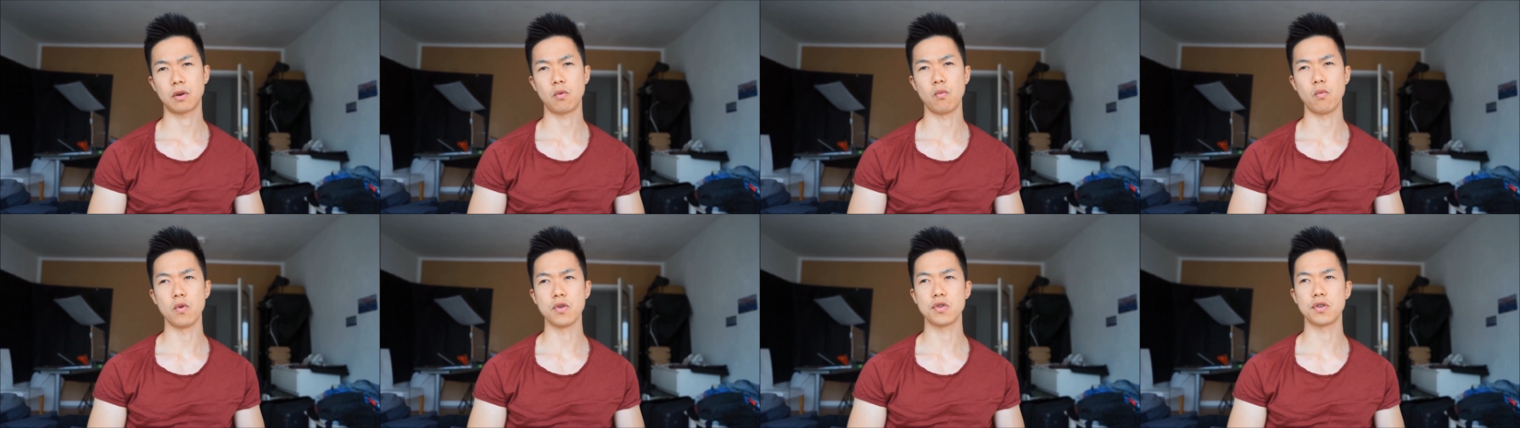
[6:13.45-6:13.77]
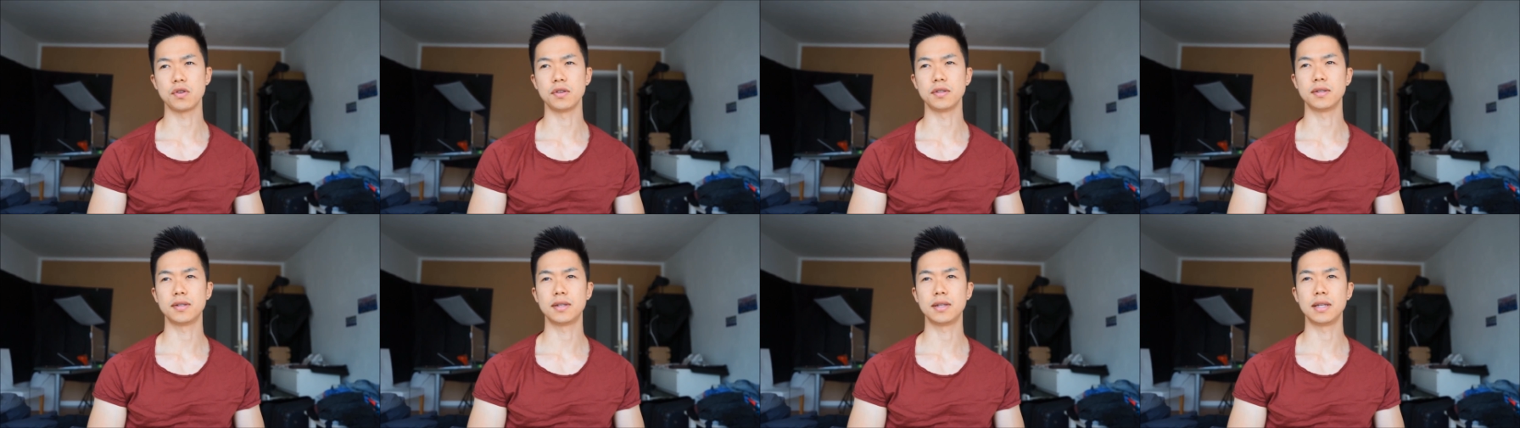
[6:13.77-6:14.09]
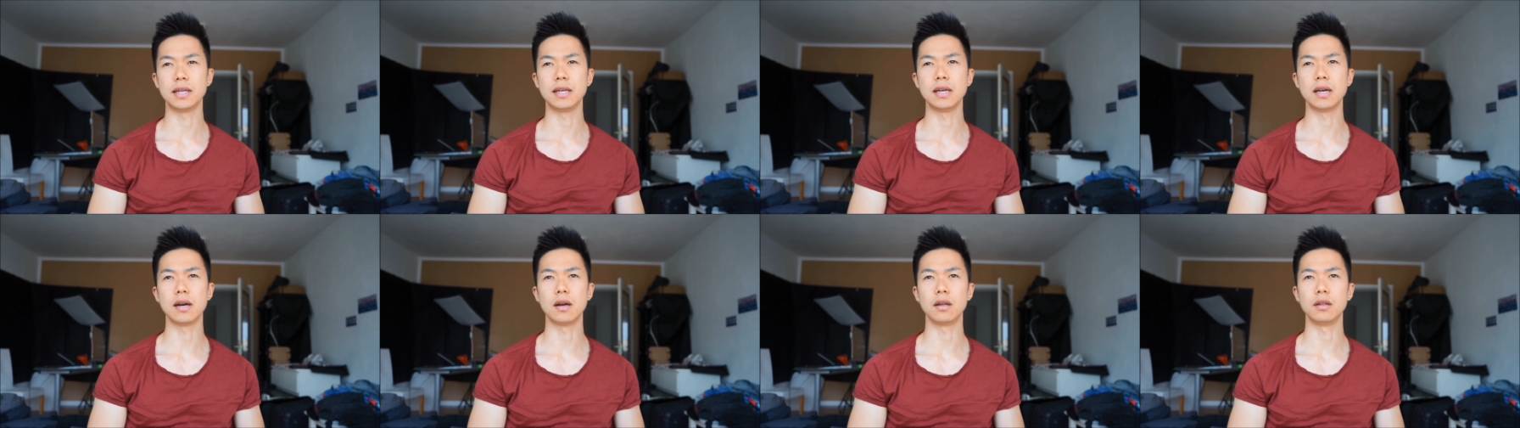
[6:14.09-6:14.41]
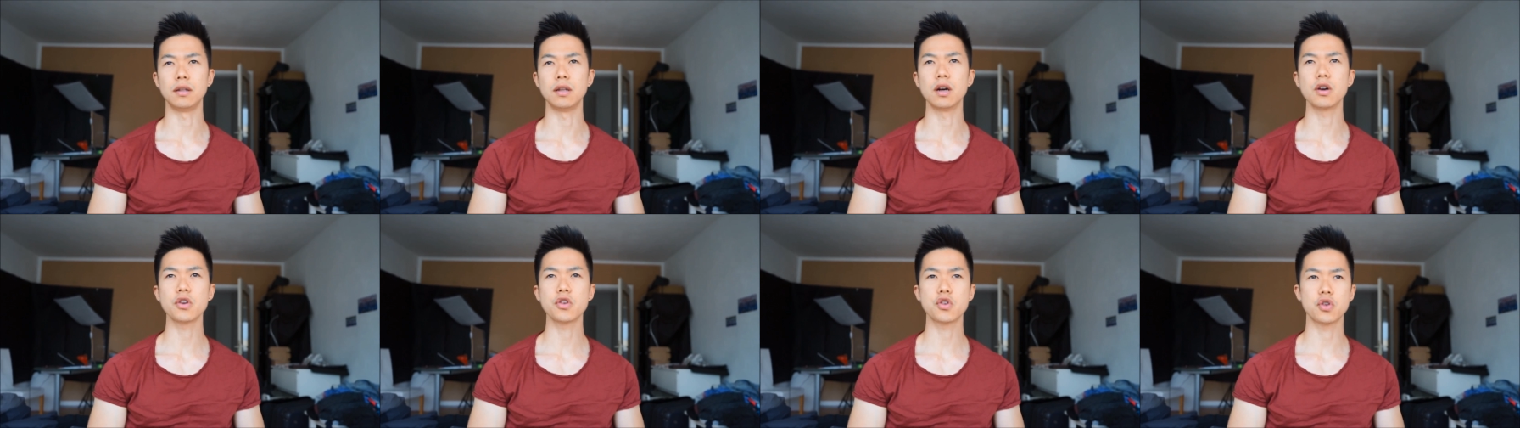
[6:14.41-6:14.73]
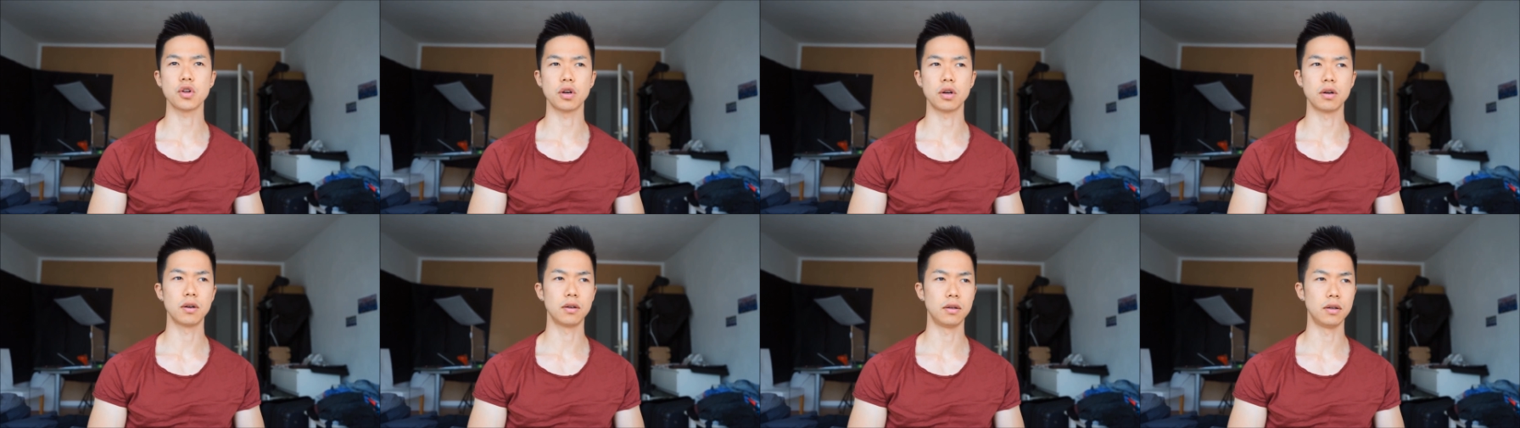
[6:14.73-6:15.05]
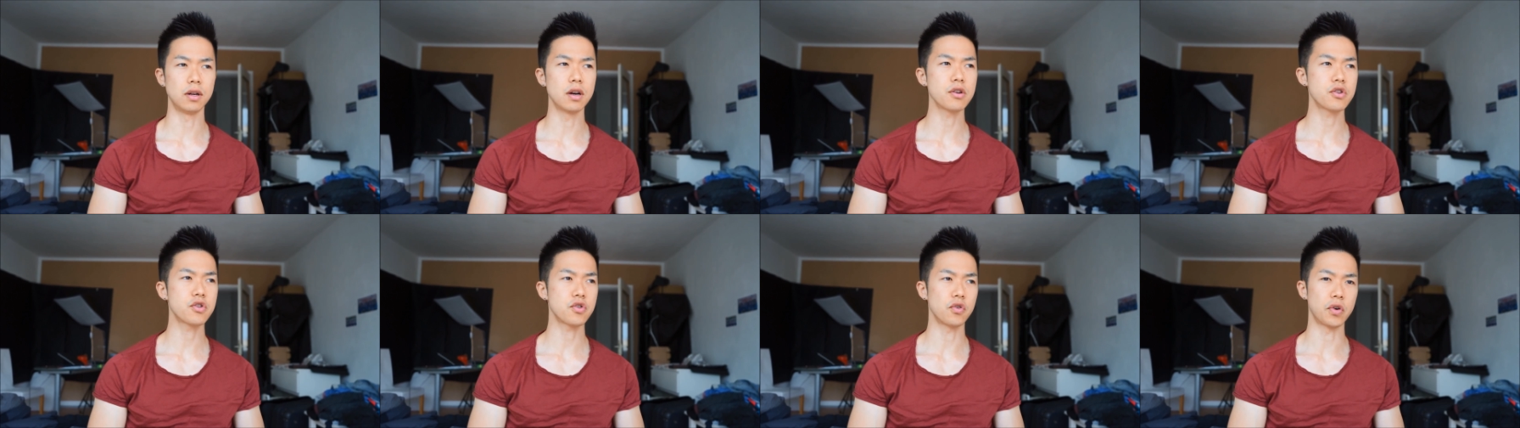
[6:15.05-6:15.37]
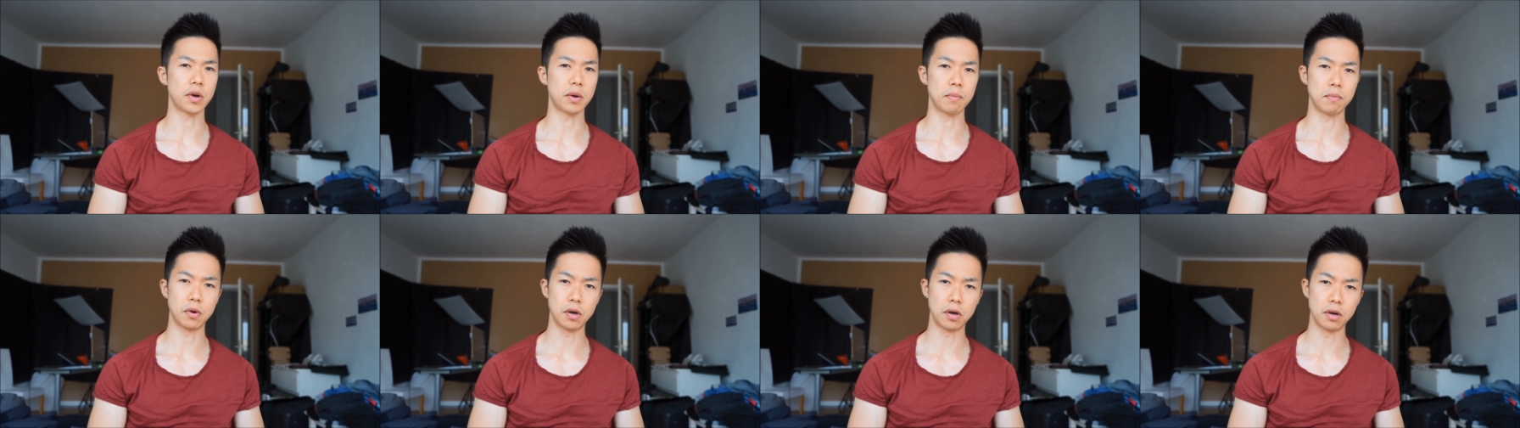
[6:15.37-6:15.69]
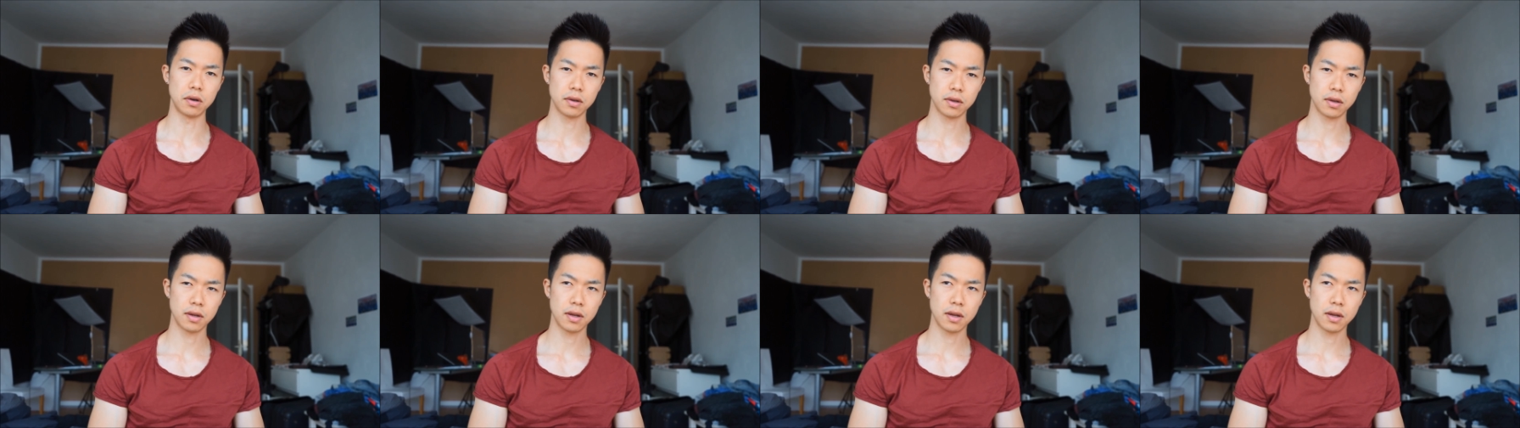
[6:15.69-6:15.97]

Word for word: which is the uh, nurture, nurturing part,